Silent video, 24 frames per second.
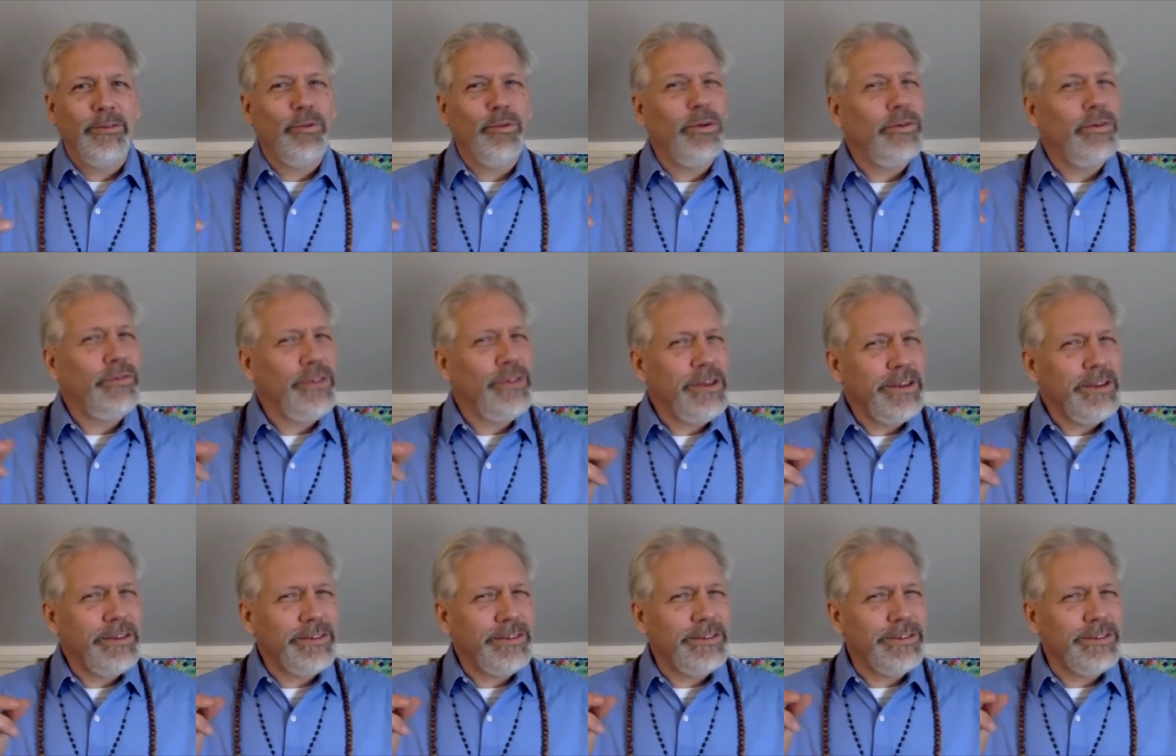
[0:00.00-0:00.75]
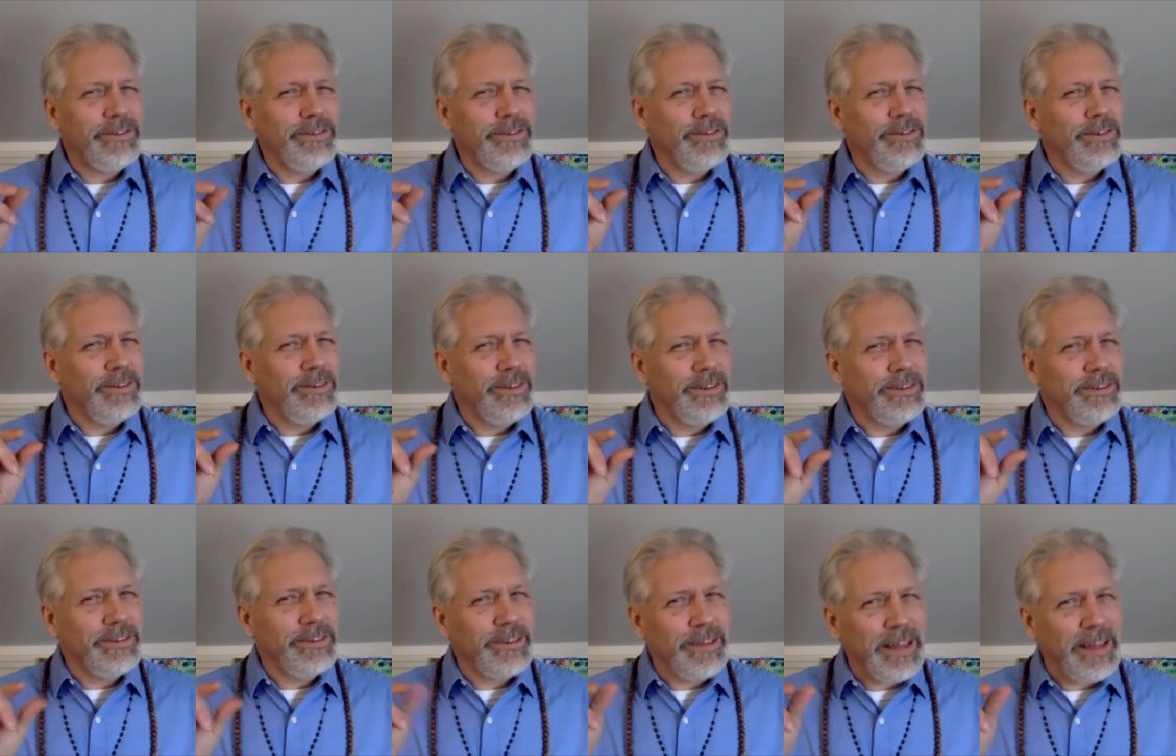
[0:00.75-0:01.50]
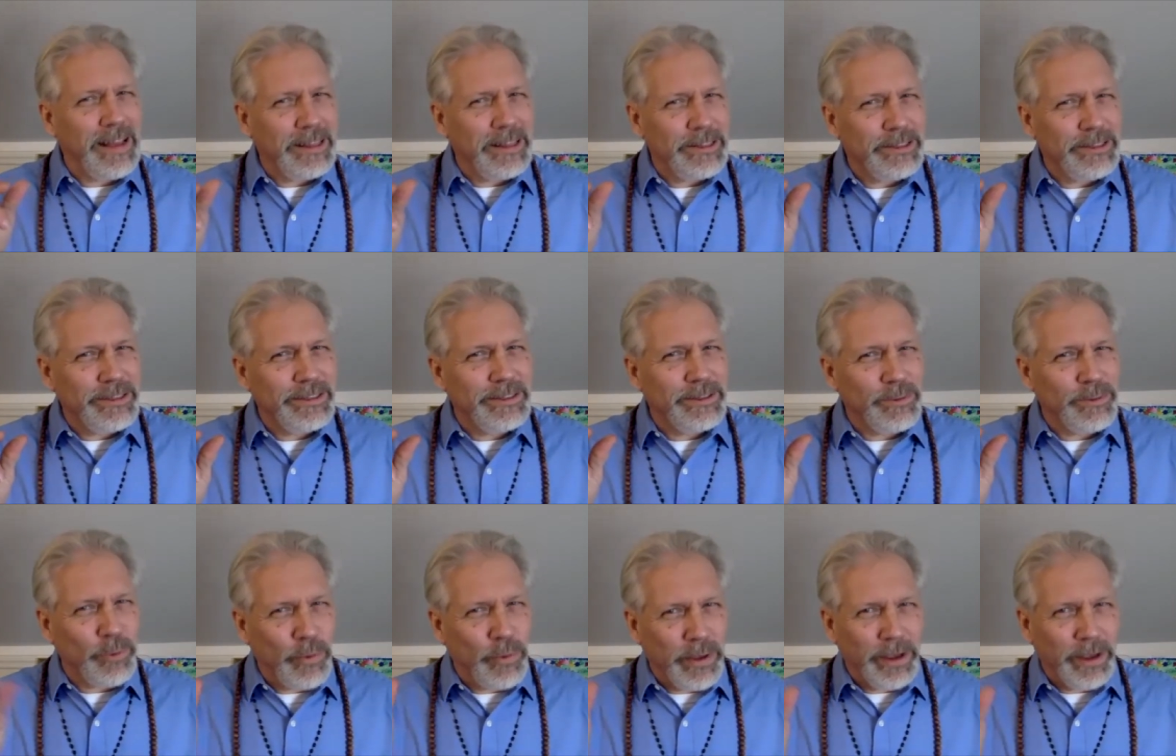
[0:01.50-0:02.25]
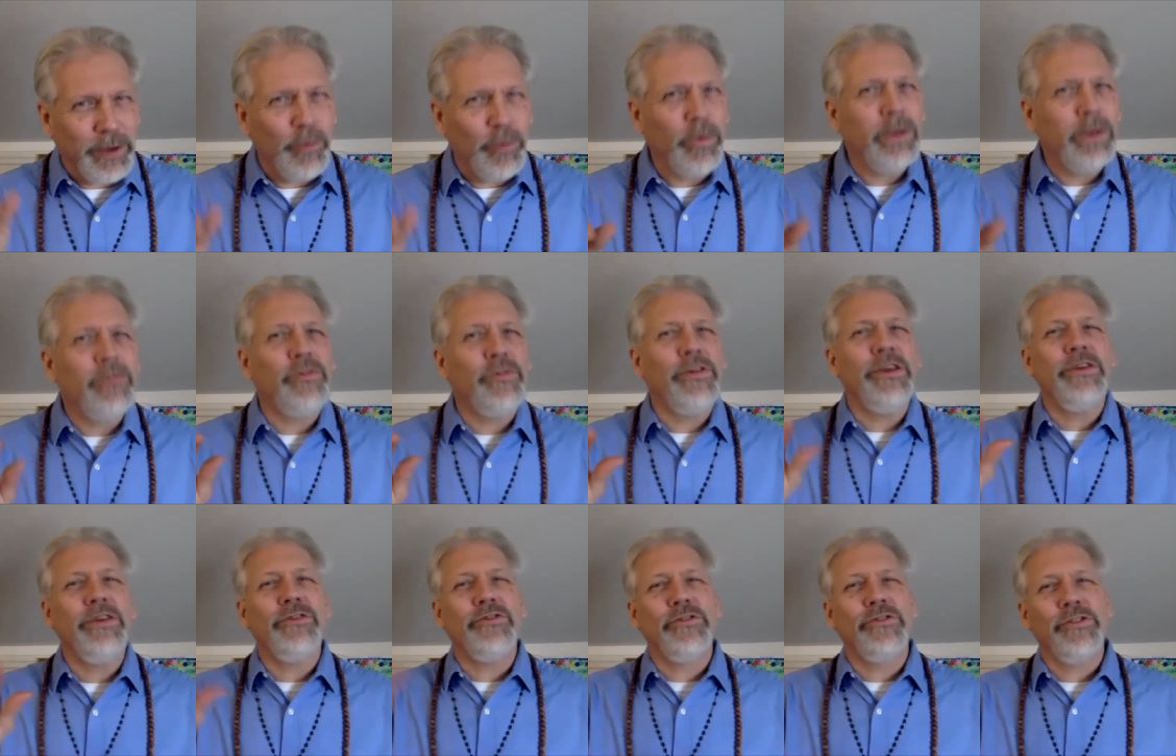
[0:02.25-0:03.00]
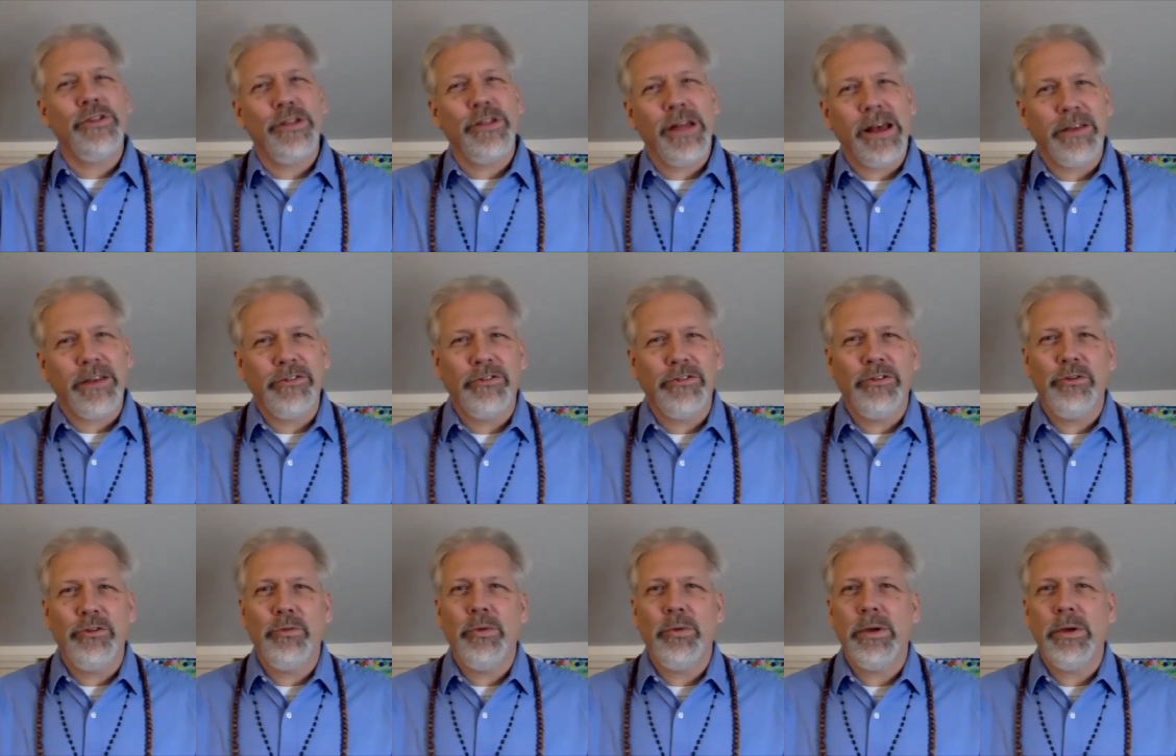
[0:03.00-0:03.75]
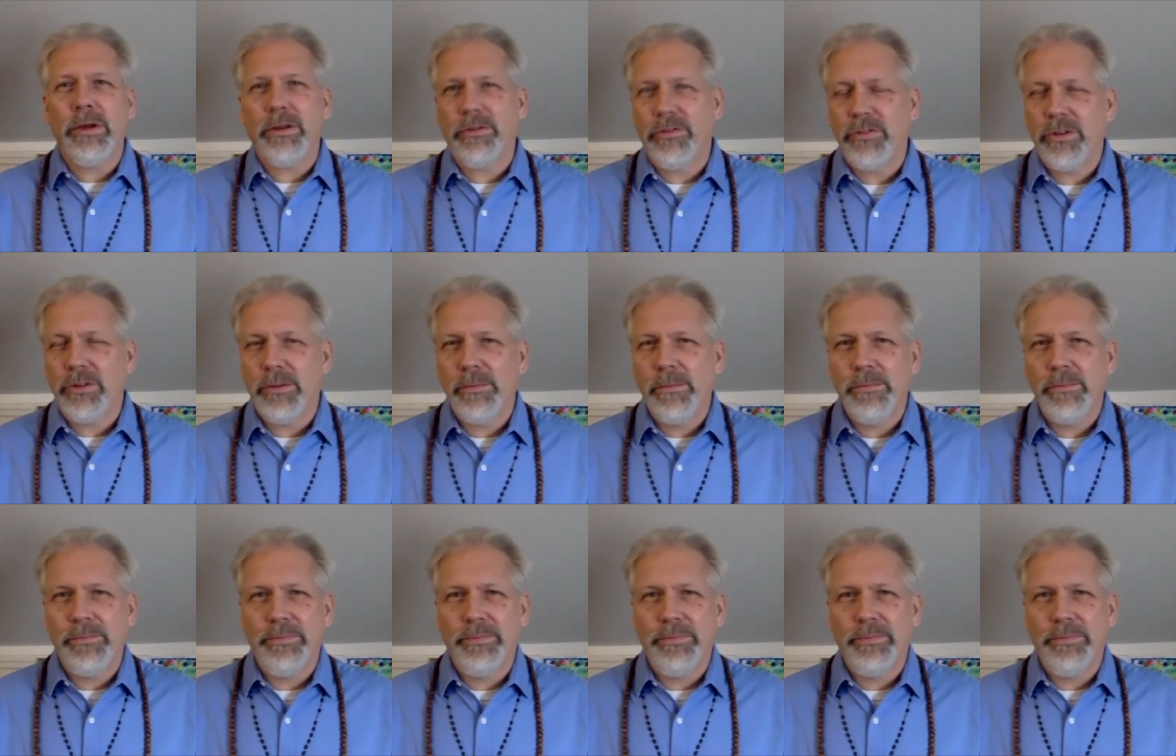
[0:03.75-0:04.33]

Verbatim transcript: what if these is the last week? What if these are the last two weeks?